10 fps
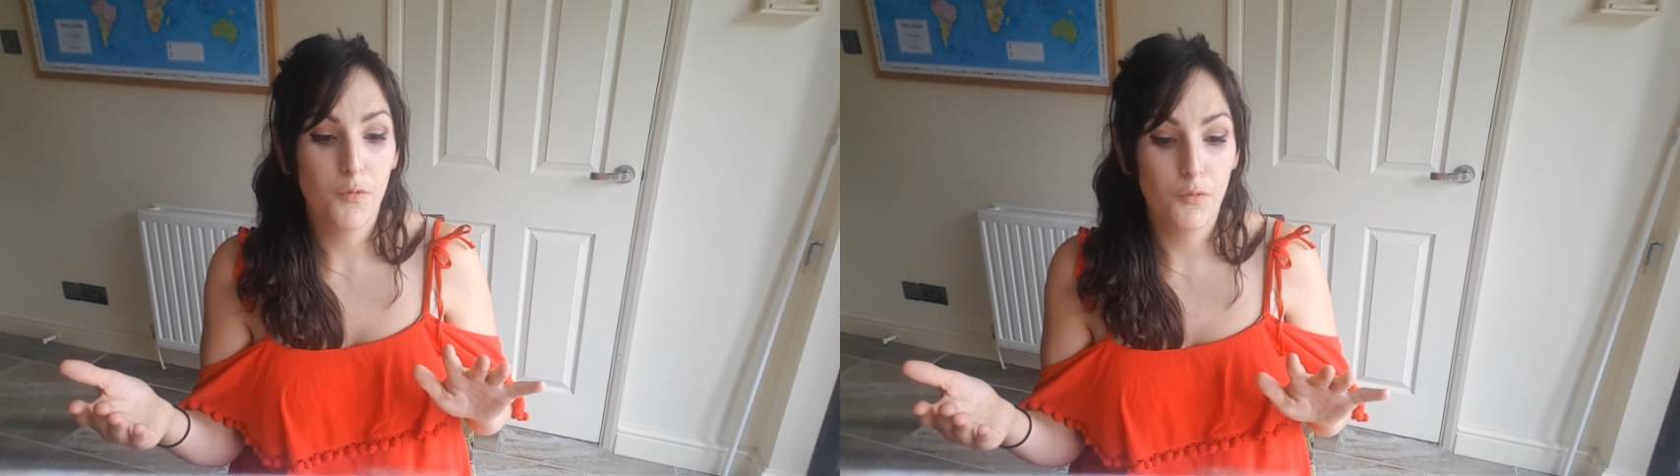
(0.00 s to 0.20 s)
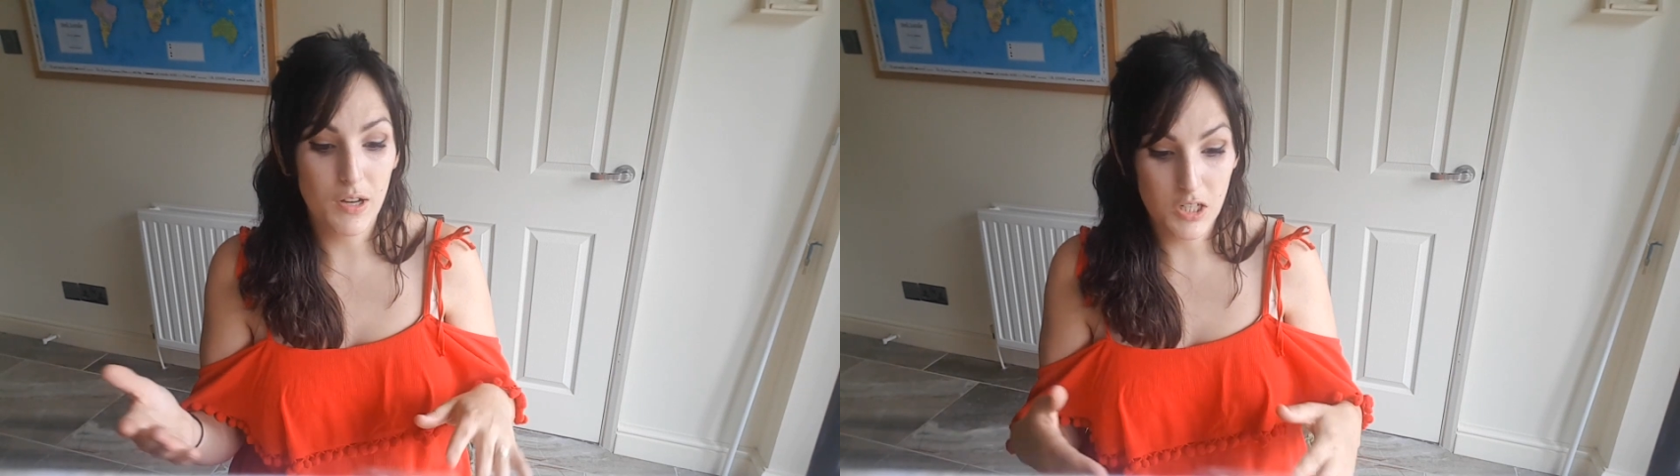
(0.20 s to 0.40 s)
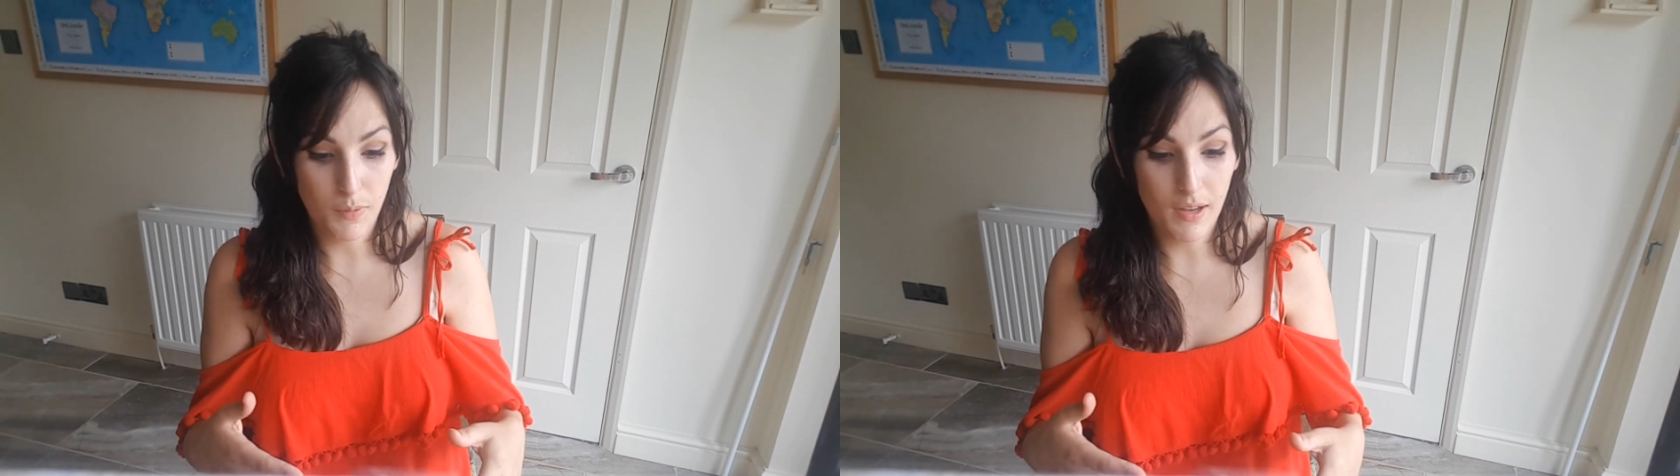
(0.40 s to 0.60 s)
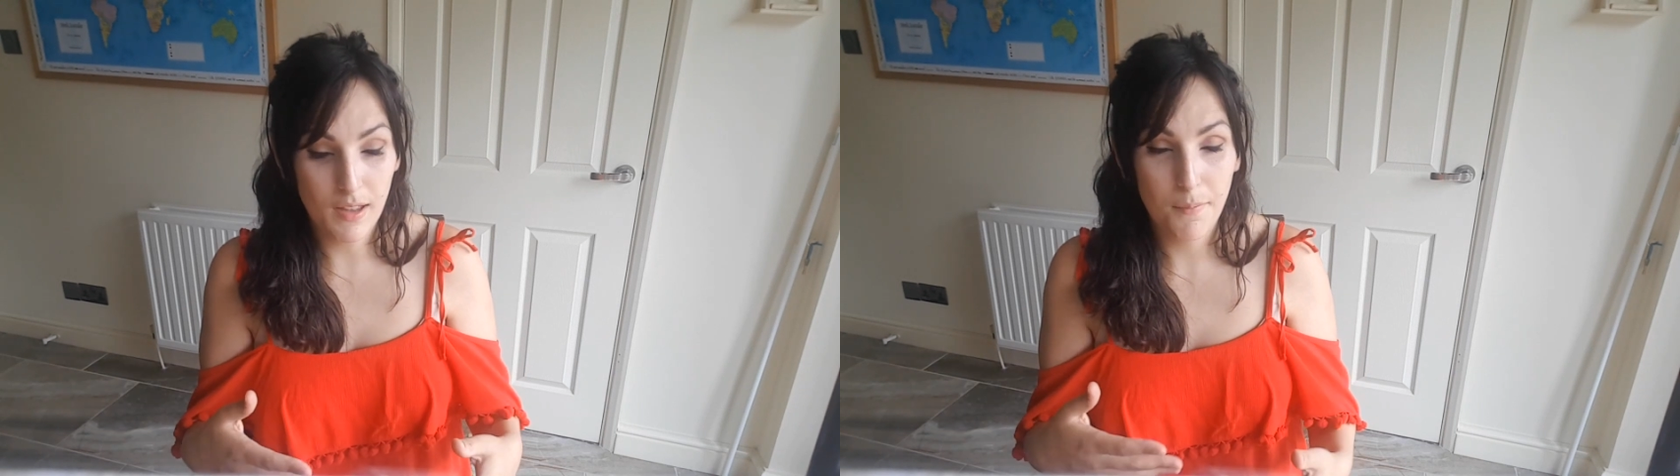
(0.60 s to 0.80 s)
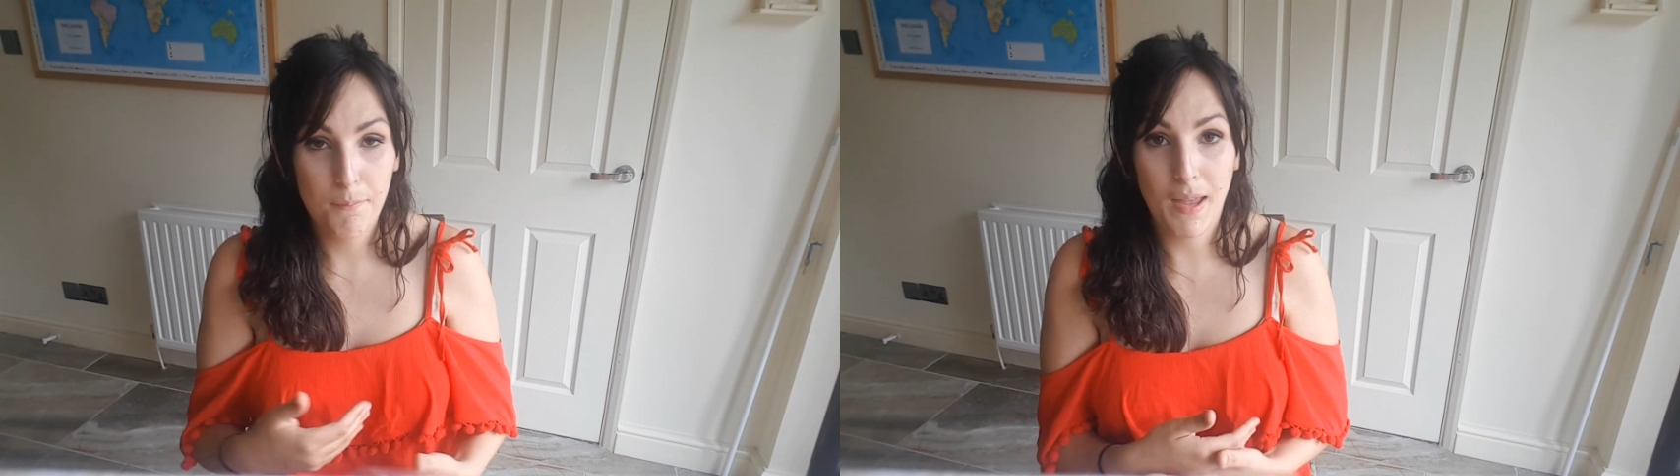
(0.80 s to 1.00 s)
redo
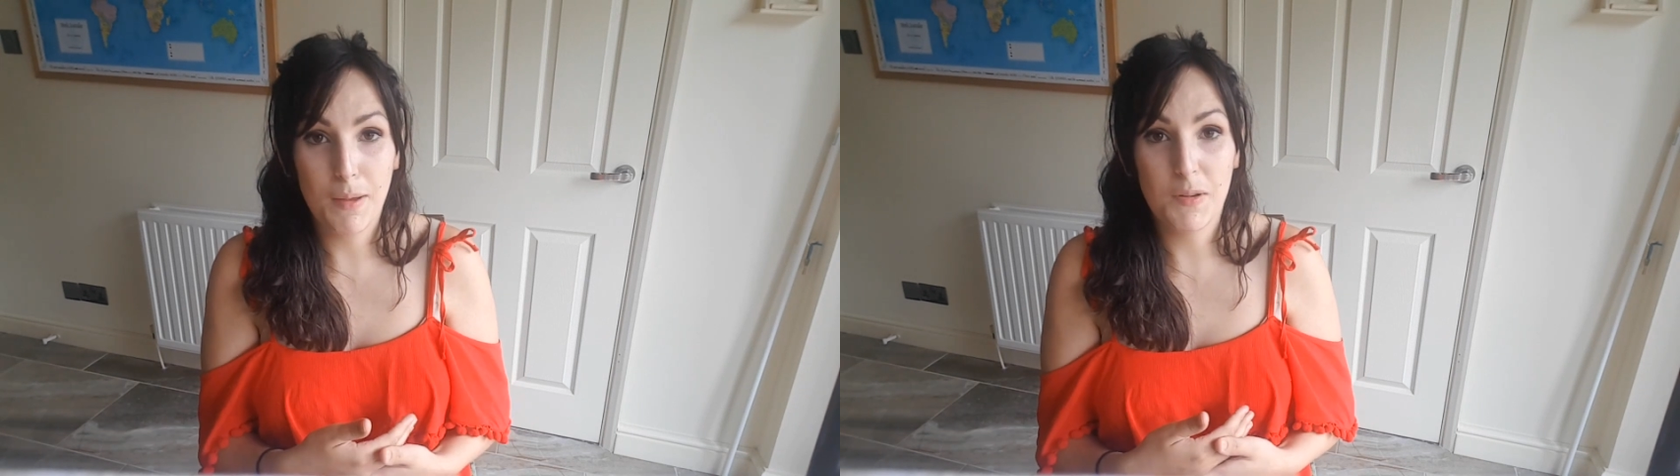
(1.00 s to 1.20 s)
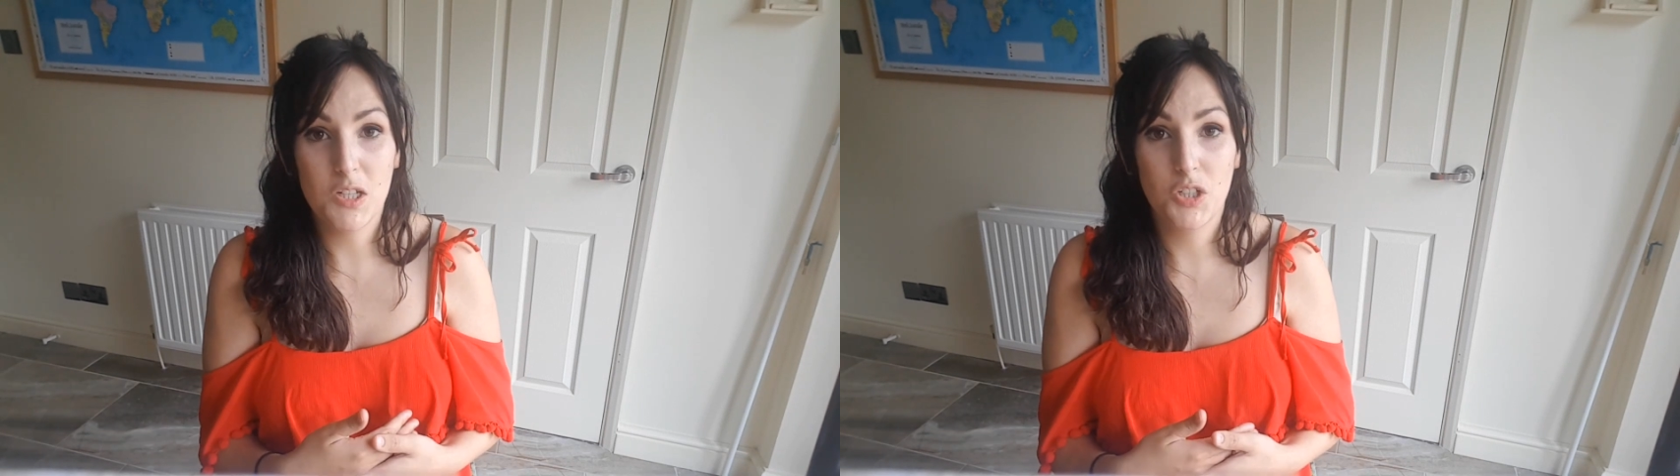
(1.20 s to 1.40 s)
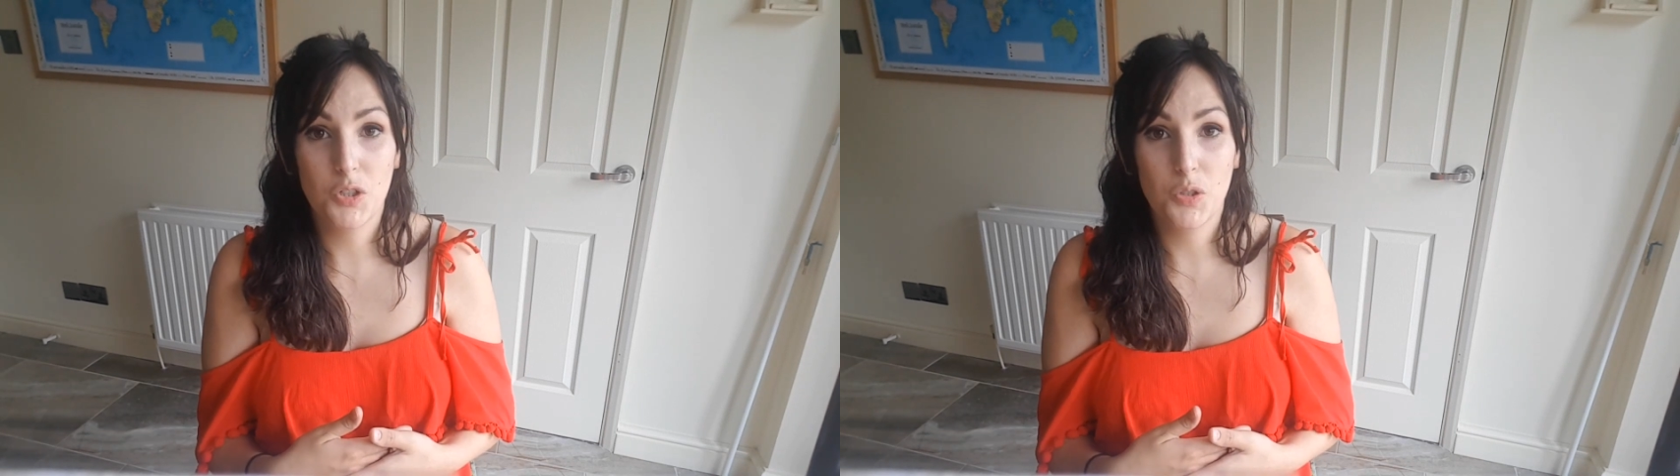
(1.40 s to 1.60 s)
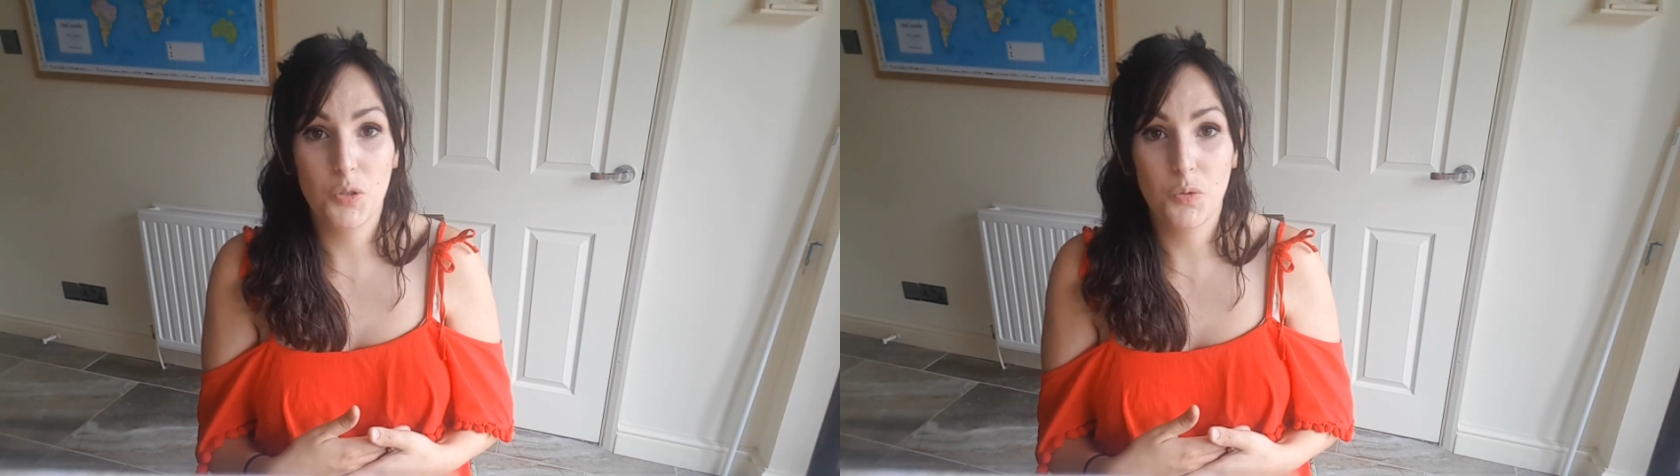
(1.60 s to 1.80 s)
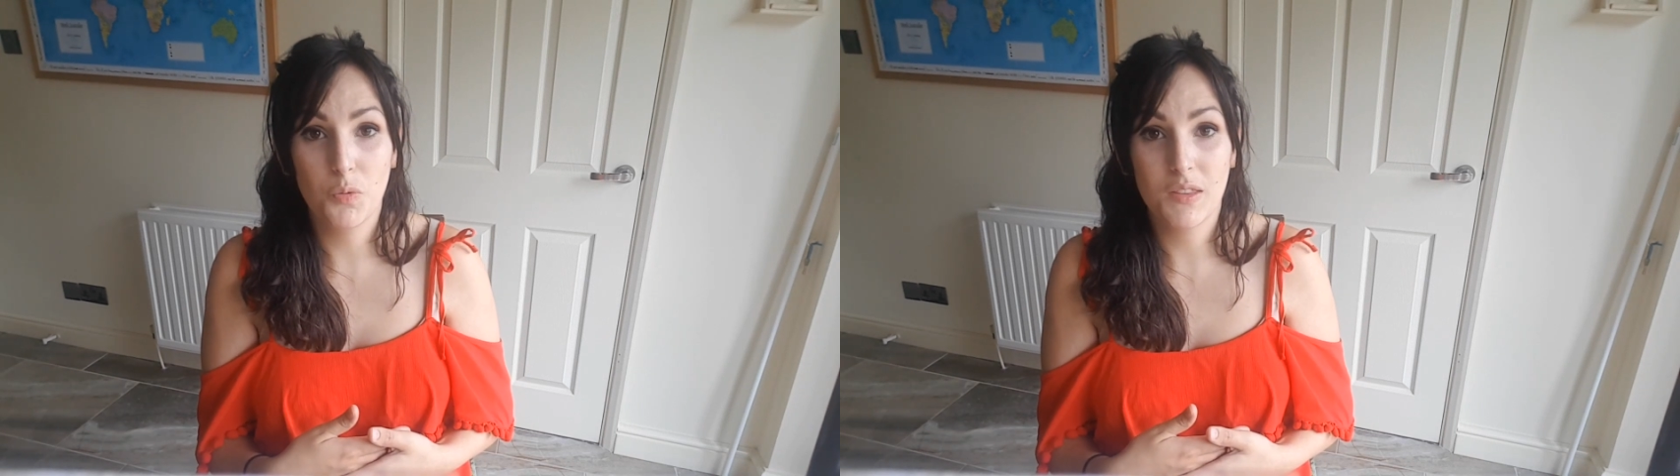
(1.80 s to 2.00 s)
it, maybe
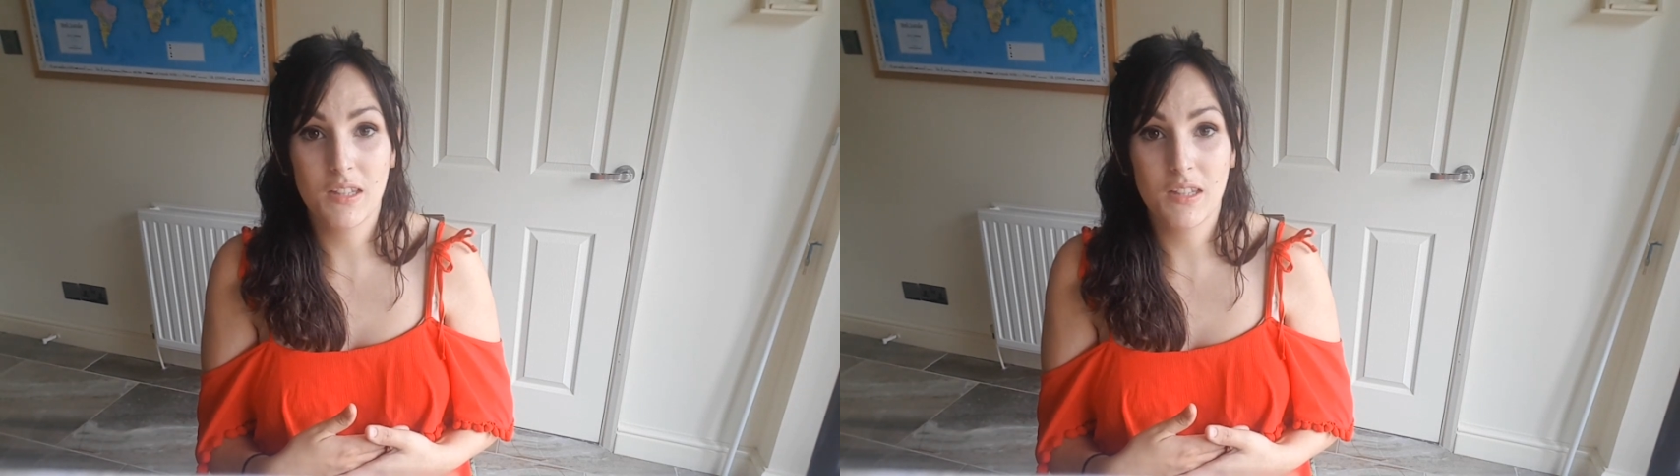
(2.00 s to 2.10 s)
do